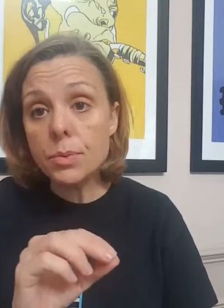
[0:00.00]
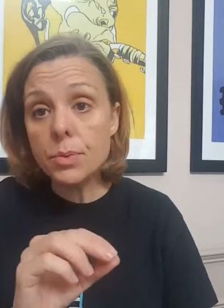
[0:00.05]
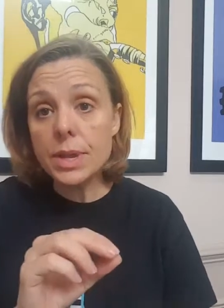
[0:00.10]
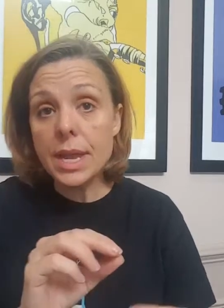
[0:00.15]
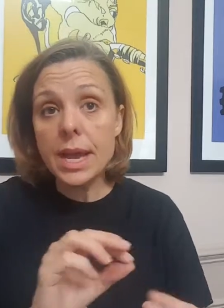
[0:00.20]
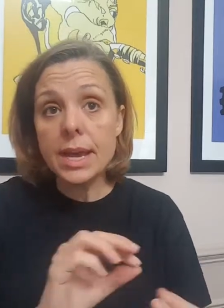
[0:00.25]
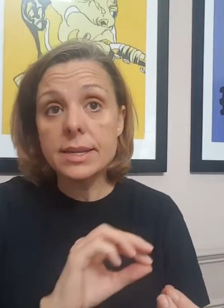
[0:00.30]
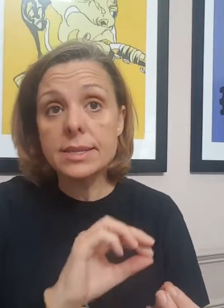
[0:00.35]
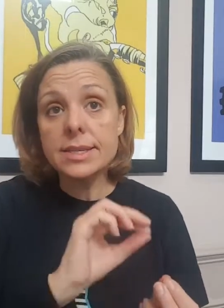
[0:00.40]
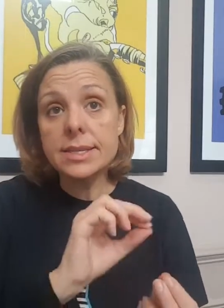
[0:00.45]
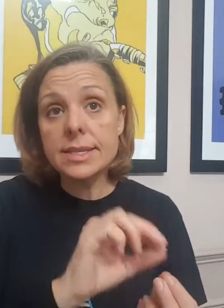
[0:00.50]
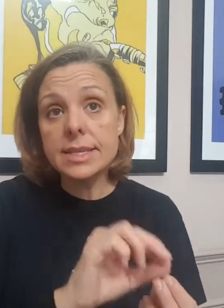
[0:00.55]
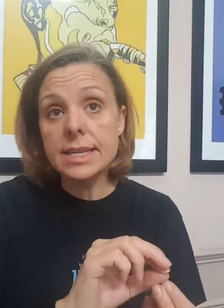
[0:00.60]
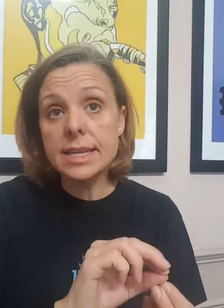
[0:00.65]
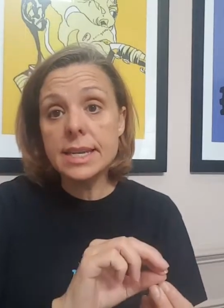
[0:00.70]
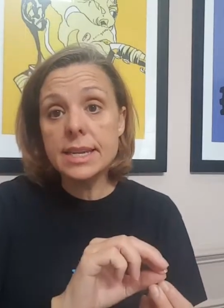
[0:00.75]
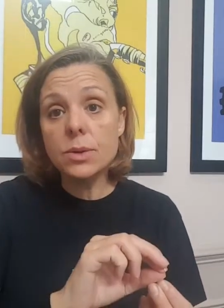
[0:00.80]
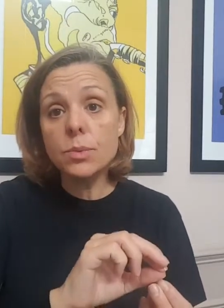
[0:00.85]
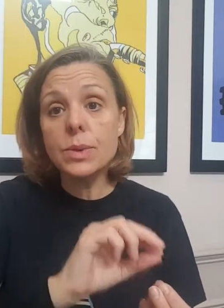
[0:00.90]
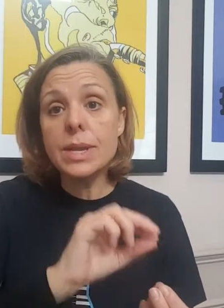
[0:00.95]
We add
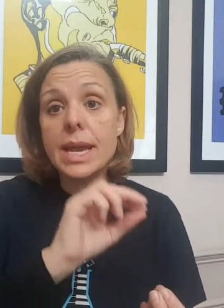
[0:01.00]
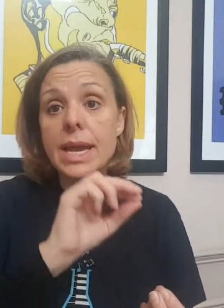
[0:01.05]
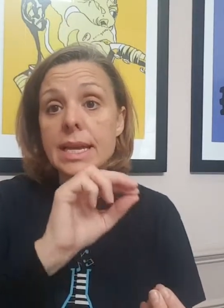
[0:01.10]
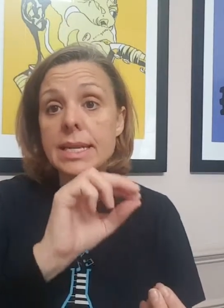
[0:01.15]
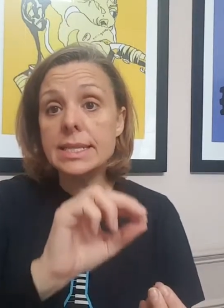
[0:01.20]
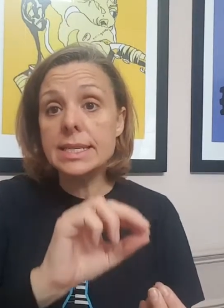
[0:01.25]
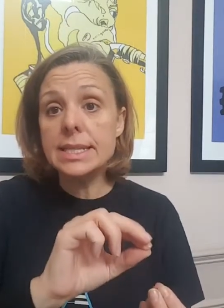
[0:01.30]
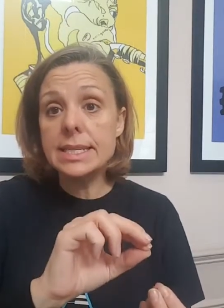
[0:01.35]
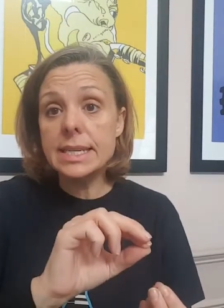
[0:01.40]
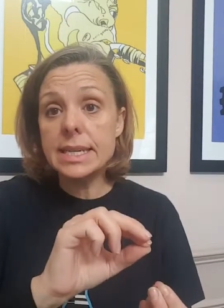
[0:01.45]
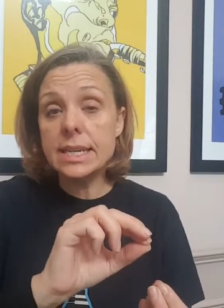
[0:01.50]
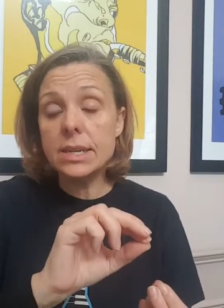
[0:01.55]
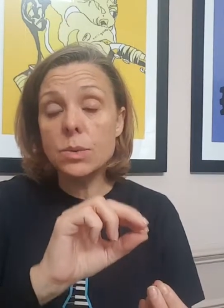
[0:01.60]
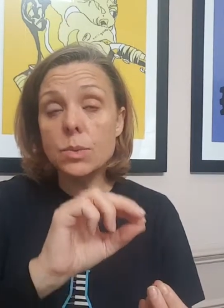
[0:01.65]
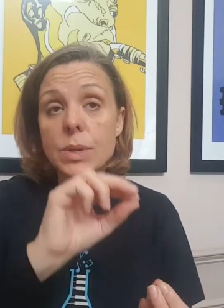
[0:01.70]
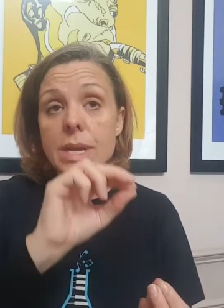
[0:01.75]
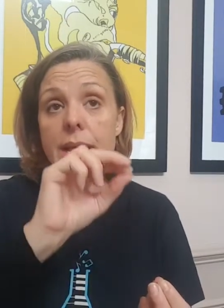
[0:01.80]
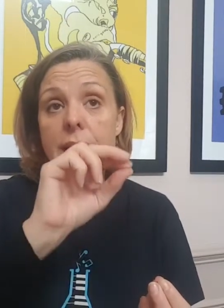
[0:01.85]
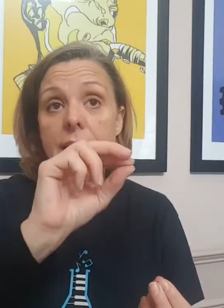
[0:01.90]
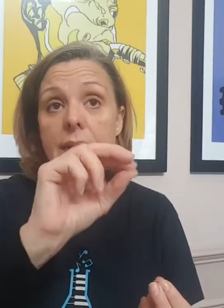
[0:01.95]
C, we add D,
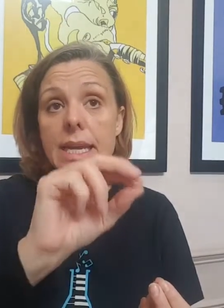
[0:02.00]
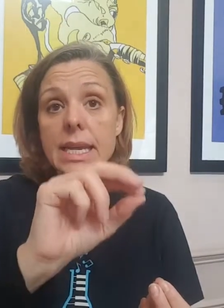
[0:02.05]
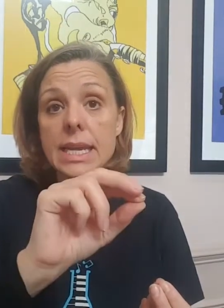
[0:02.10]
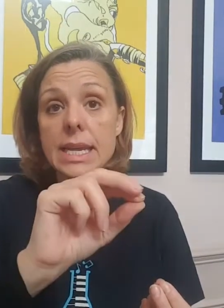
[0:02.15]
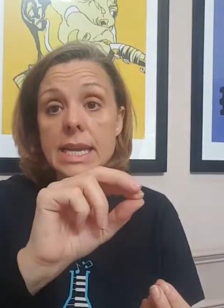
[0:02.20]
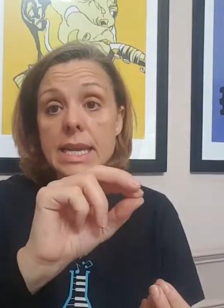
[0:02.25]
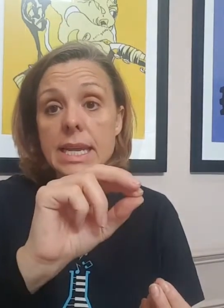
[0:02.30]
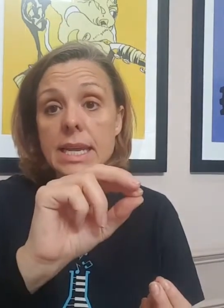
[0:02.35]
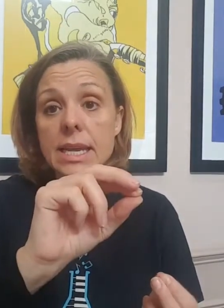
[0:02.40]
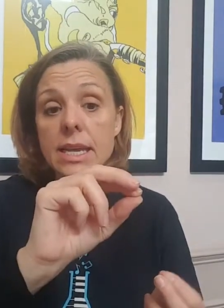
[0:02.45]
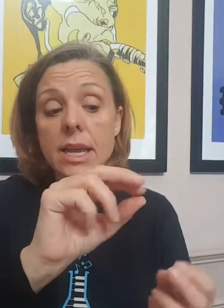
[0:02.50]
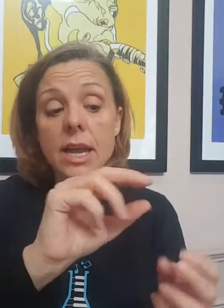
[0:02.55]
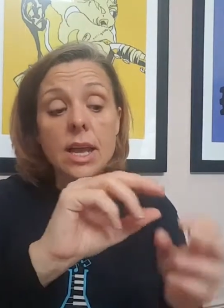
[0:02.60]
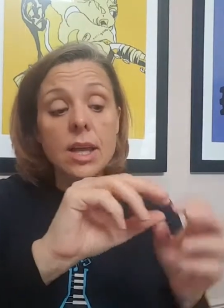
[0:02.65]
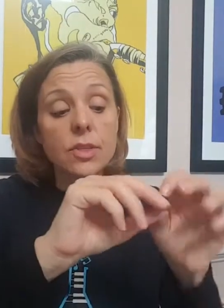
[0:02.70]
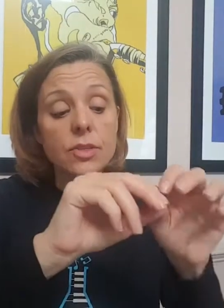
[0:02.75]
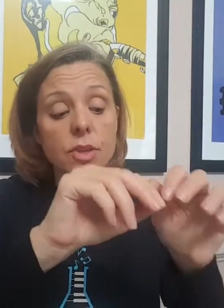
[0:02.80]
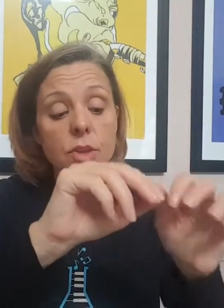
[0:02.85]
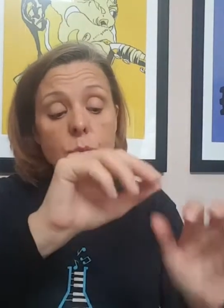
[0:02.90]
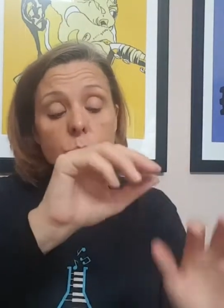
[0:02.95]
we add E,
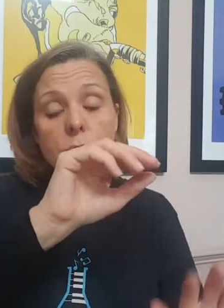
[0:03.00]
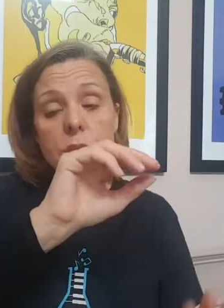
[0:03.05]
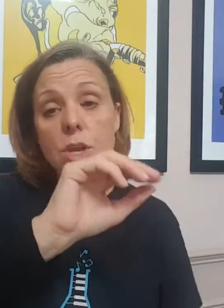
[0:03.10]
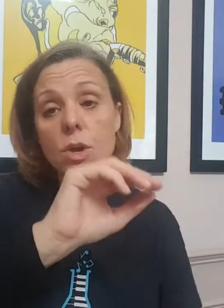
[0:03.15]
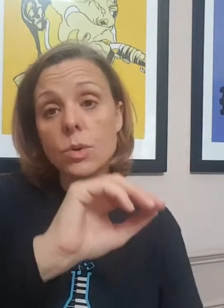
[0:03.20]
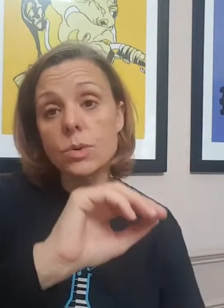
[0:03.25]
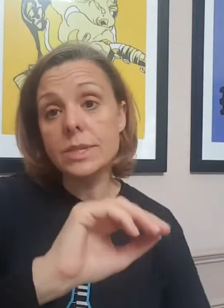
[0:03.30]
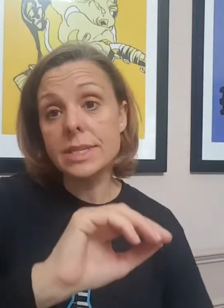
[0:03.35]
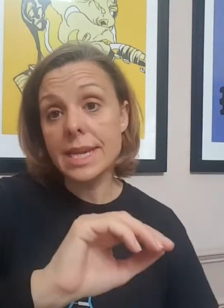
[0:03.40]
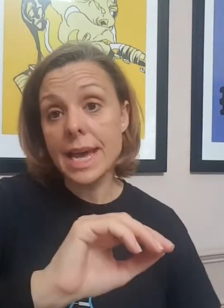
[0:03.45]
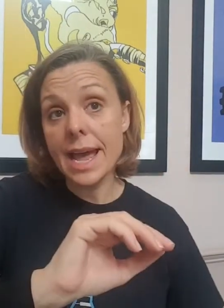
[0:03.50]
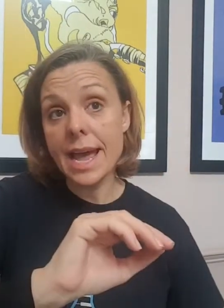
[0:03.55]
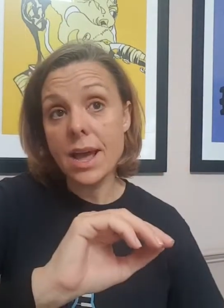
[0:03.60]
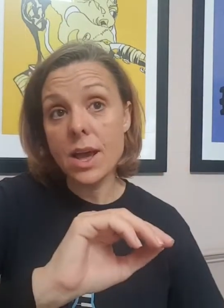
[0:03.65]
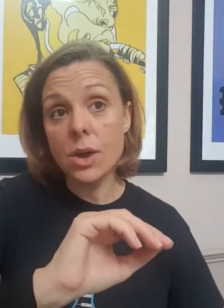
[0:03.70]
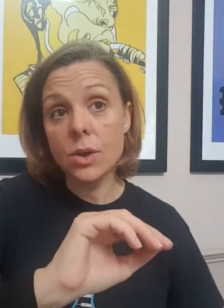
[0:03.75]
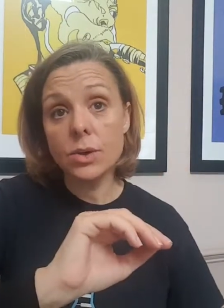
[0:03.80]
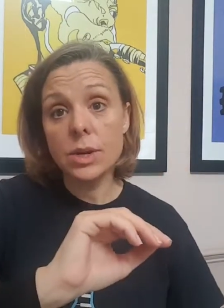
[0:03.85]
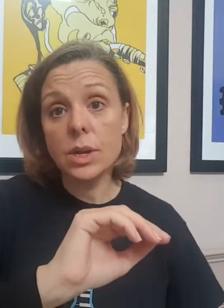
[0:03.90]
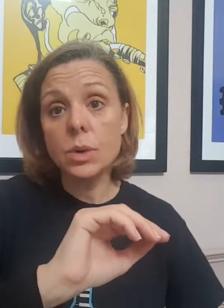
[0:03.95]
then we go
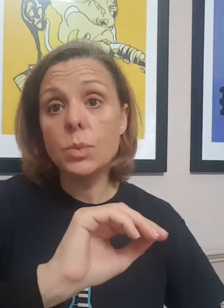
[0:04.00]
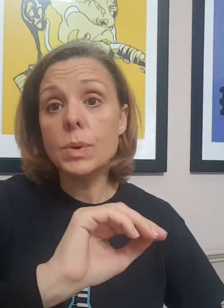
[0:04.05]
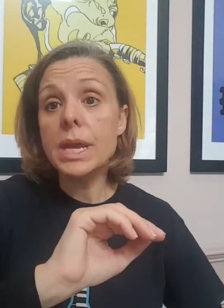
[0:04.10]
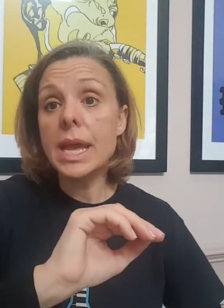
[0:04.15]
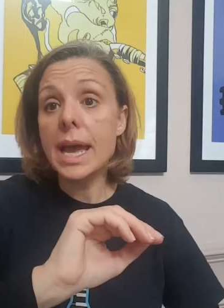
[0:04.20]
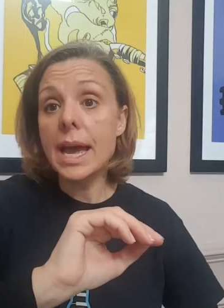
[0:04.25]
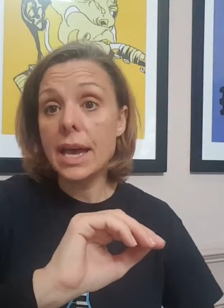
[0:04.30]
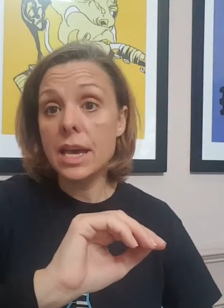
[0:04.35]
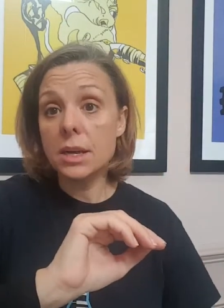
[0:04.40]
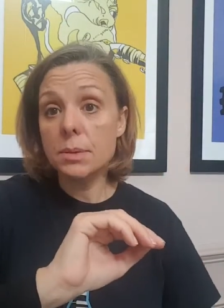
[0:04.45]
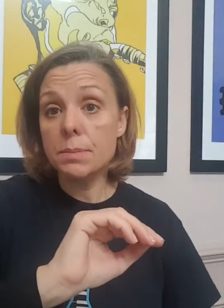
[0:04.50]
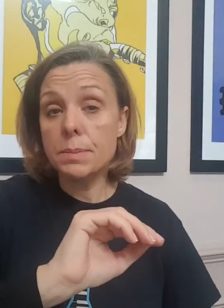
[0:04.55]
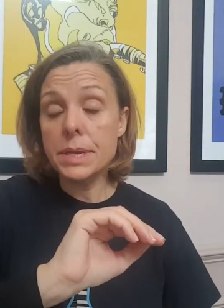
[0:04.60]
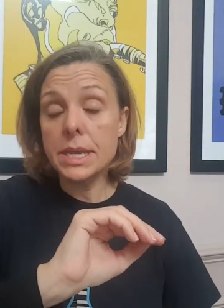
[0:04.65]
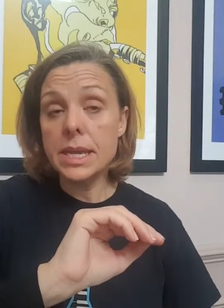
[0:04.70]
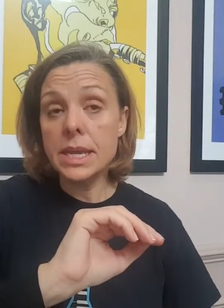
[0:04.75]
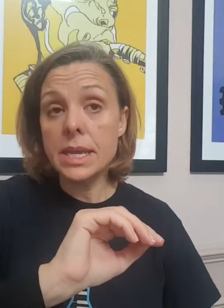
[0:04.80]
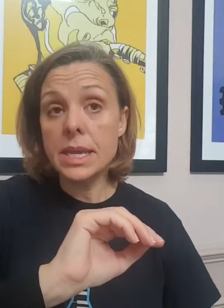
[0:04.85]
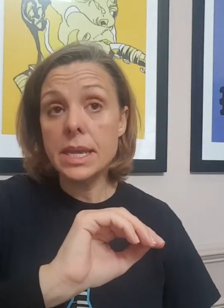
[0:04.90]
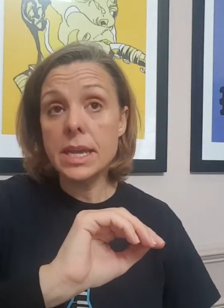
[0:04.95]
down and we add
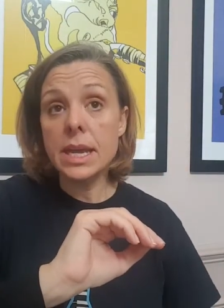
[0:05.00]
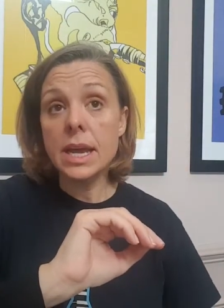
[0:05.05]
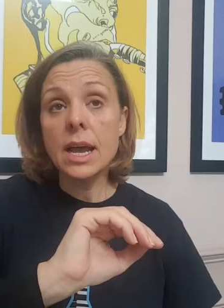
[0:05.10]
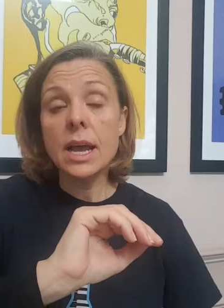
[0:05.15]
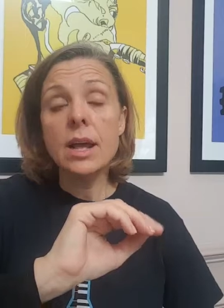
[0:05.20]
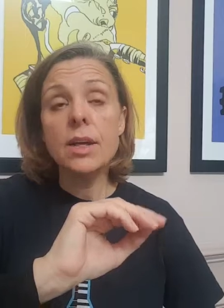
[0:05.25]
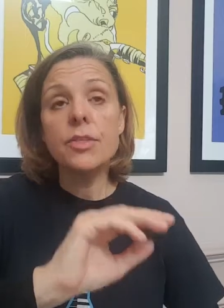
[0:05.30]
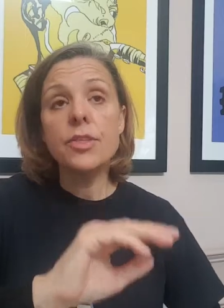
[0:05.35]
B,